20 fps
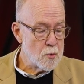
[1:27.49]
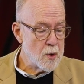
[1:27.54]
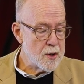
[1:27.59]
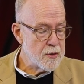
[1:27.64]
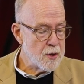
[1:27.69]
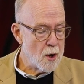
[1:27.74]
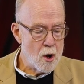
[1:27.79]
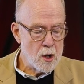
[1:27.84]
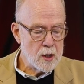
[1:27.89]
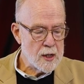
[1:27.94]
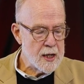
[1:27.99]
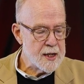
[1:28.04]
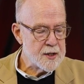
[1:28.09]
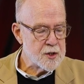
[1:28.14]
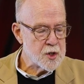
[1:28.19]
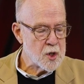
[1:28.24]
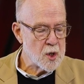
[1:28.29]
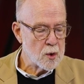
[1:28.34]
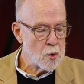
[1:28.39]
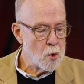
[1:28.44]
with all
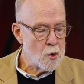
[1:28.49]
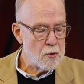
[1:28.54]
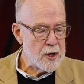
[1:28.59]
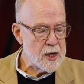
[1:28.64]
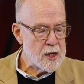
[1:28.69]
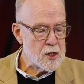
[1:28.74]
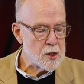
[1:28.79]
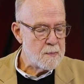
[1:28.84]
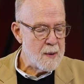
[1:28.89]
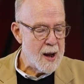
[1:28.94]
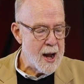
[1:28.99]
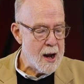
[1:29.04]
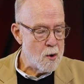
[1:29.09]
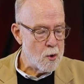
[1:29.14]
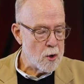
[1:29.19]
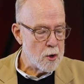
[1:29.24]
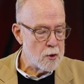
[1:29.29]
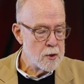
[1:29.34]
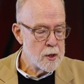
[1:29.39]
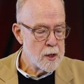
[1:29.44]
His glorious
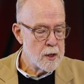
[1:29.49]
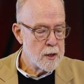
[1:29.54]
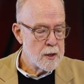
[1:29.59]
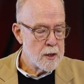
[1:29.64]
power